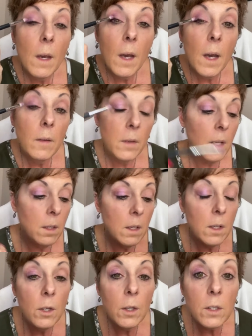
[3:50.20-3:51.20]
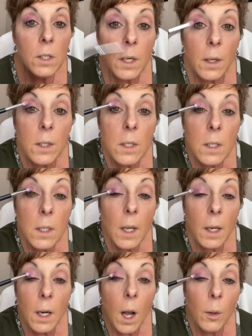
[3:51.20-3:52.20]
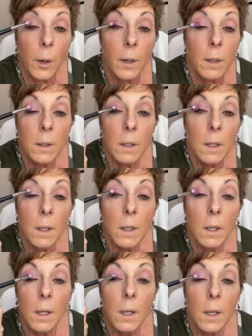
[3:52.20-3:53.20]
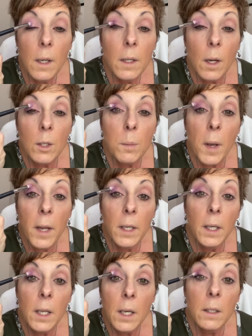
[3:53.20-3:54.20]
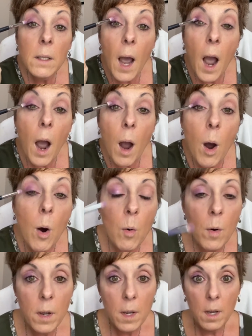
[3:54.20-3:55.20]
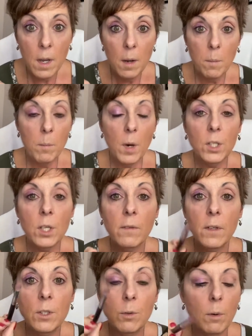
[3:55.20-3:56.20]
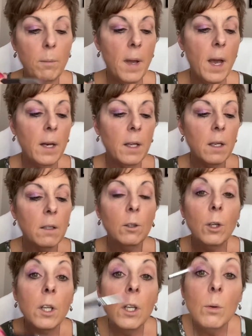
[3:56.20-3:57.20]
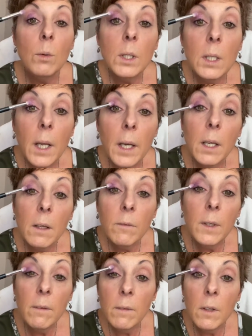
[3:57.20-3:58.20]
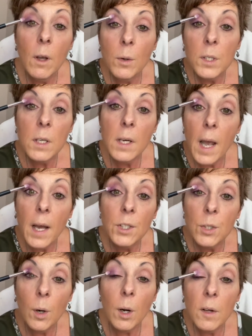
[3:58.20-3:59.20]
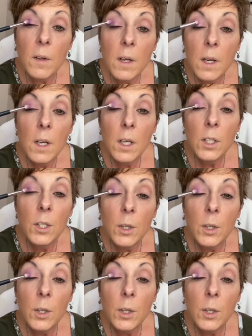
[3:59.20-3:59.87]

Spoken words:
And then you can start to see that color. Now, depending on how much of a dramatic look you would like, even though it's a natural, you